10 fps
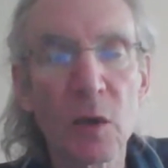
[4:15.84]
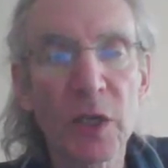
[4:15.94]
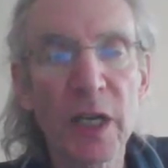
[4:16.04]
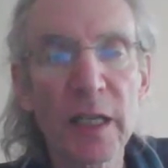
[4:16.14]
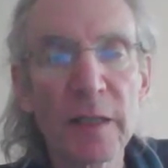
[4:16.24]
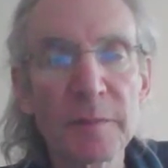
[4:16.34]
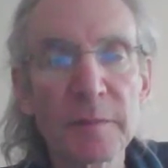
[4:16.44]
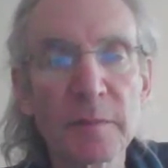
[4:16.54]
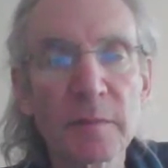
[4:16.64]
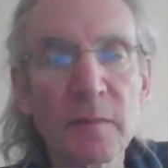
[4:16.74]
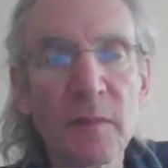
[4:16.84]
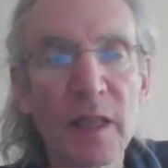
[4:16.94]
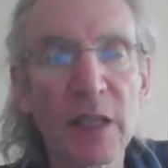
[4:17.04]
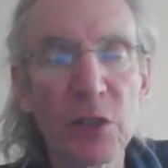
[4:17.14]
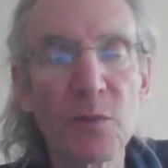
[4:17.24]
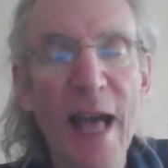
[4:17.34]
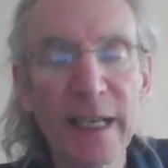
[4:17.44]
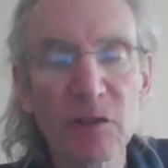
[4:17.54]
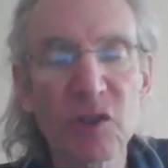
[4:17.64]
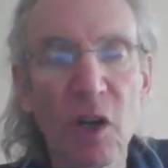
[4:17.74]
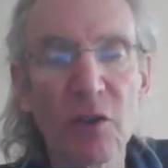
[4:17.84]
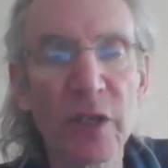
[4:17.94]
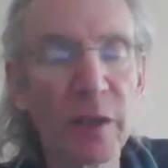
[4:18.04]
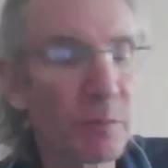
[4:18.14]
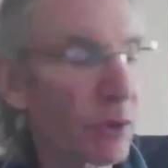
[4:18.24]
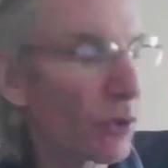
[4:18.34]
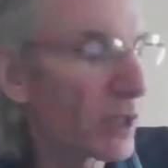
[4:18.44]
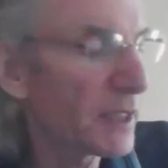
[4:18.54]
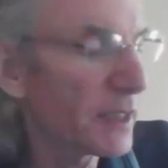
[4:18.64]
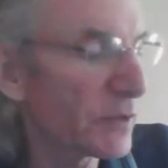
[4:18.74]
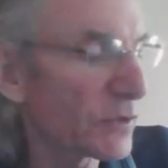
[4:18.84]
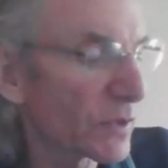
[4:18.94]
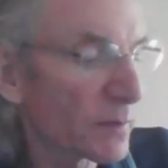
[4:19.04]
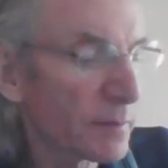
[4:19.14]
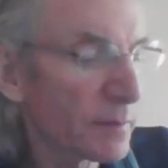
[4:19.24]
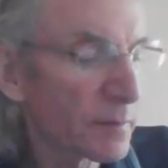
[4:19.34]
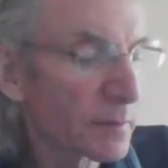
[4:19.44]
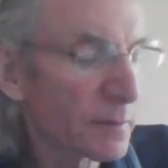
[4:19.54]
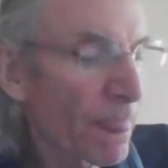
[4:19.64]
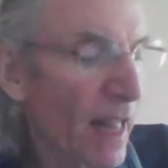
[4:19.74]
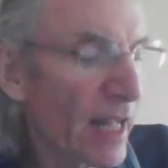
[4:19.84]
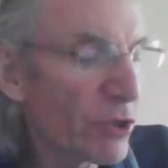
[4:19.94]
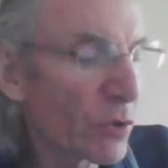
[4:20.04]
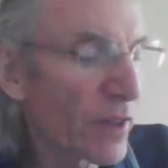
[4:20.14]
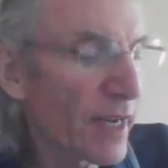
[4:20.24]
Okay, okay. that you managed other employees. Yes, and you